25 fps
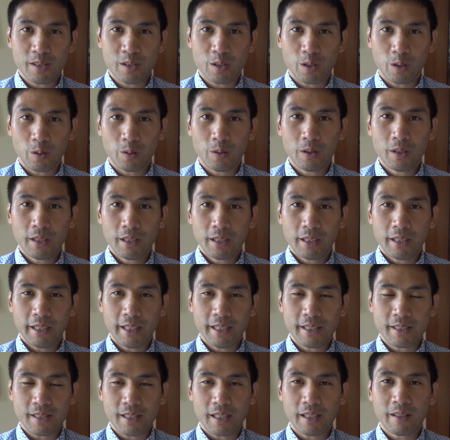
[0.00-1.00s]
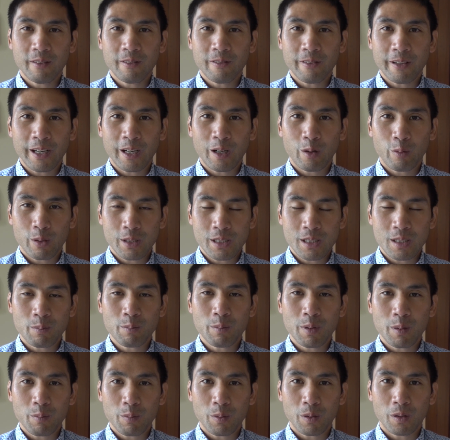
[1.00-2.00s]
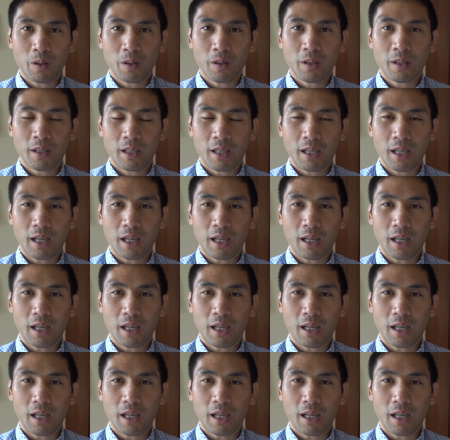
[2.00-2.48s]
So it's unfair when some people